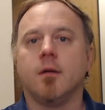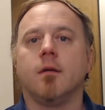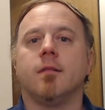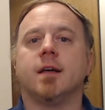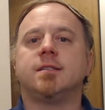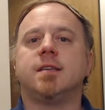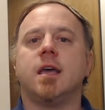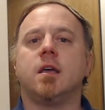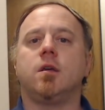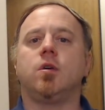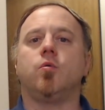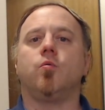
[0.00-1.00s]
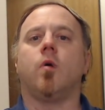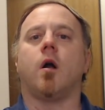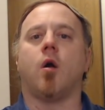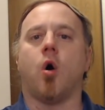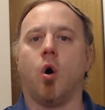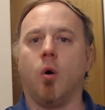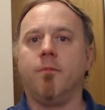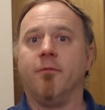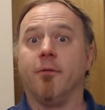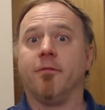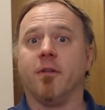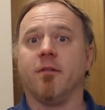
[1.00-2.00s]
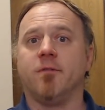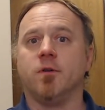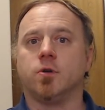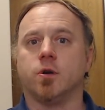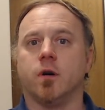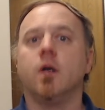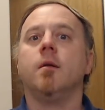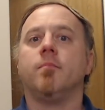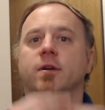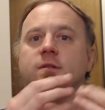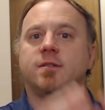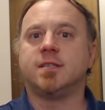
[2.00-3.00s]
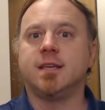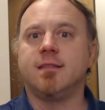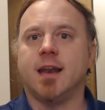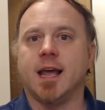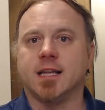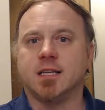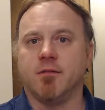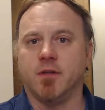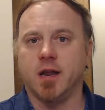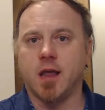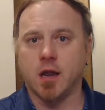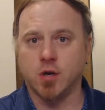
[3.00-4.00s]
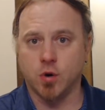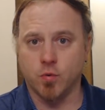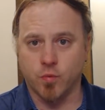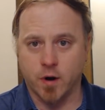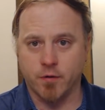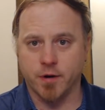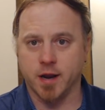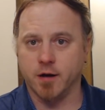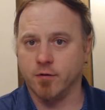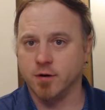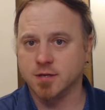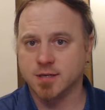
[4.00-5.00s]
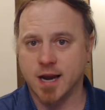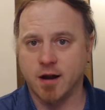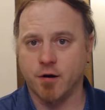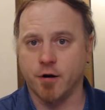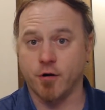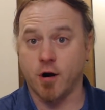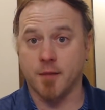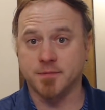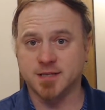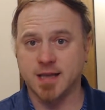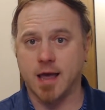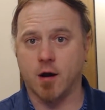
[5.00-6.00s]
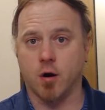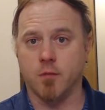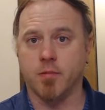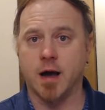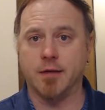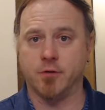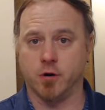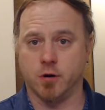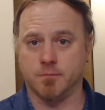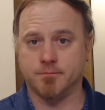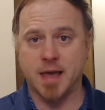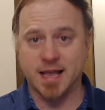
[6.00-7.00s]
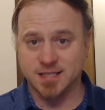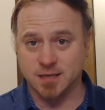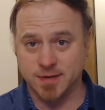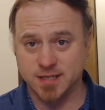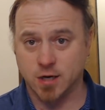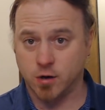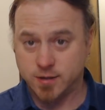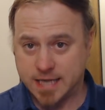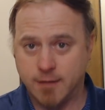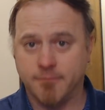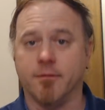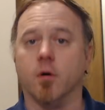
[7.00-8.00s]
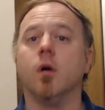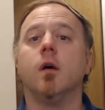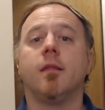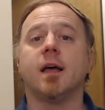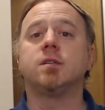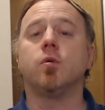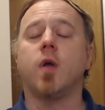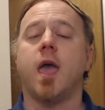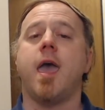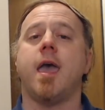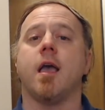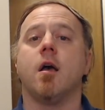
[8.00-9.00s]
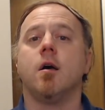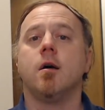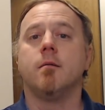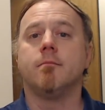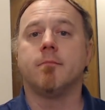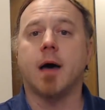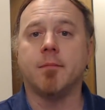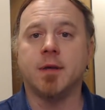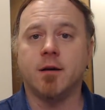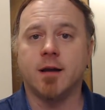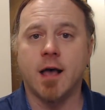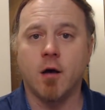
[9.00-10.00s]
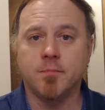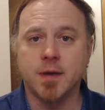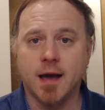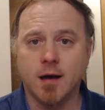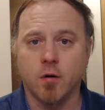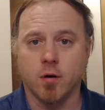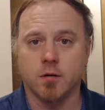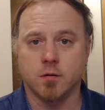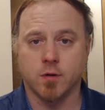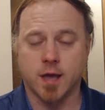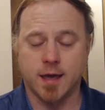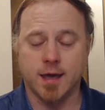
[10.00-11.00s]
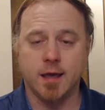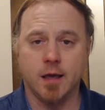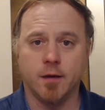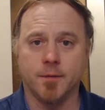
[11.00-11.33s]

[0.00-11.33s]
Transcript: let's say you are hopeful for the future, but you see the negativity and you're worried or scared or upset or bothered or pessimistic or doubtful. That's okay. But I'm here to help you out, okay?